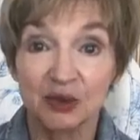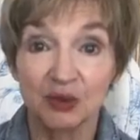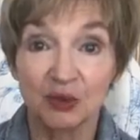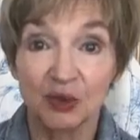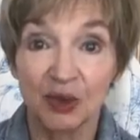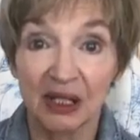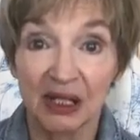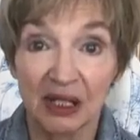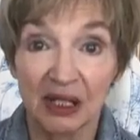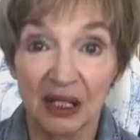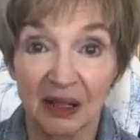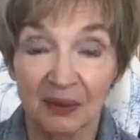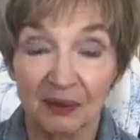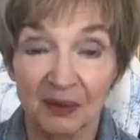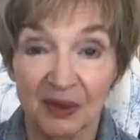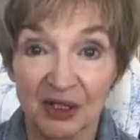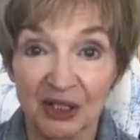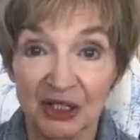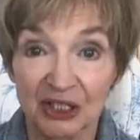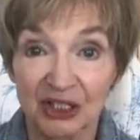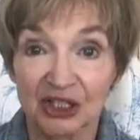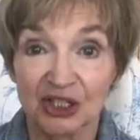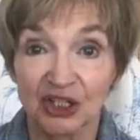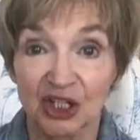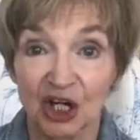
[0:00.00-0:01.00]
week I'm going to
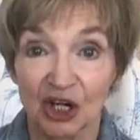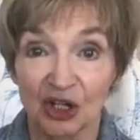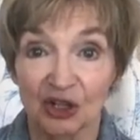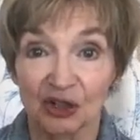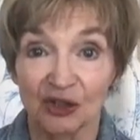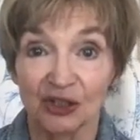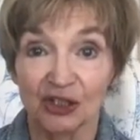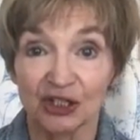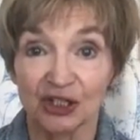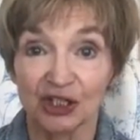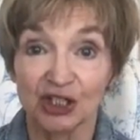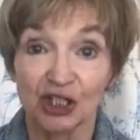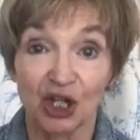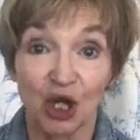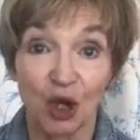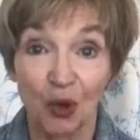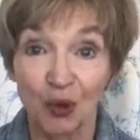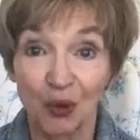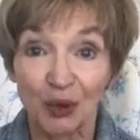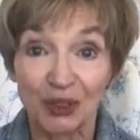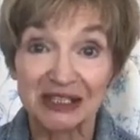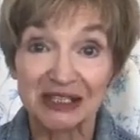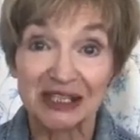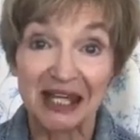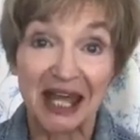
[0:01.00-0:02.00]
start the show
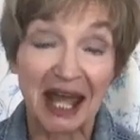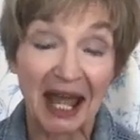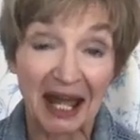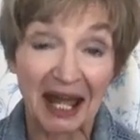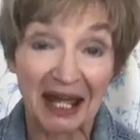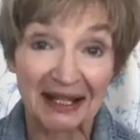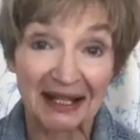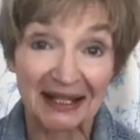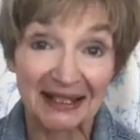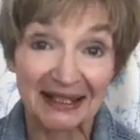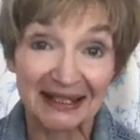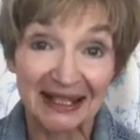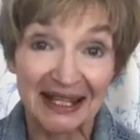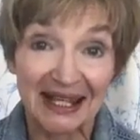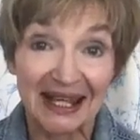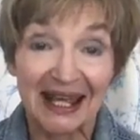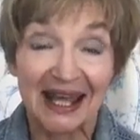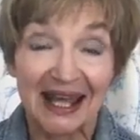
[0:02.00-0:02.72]
and tell